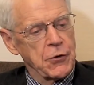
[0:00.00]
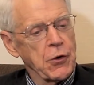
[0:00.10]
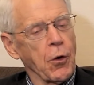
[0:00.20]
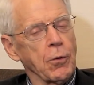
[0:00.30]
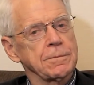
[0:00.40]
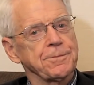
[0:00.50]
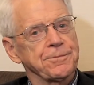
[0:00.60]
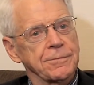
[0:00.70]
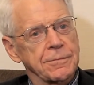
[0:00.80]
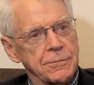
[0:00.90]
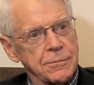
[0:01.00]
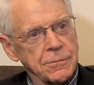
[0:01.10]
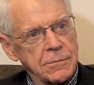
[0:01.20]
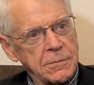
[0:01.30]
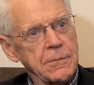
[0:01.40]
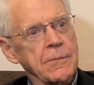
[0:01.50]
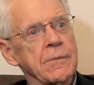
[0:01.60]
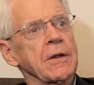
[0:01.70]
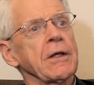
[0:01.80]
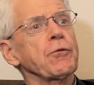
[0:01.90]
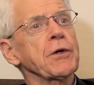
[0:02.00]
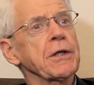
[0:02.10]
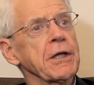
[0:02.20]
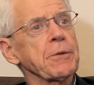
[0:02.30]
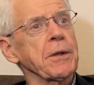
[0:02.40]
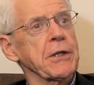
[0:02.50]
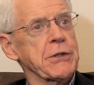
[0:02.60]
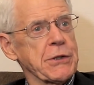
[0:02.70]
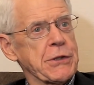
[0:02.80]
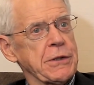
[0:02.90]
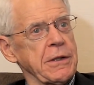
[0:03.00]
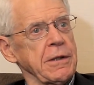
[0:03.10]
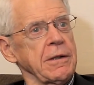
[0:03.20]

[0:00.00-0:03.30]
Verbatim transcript: So if we can get patients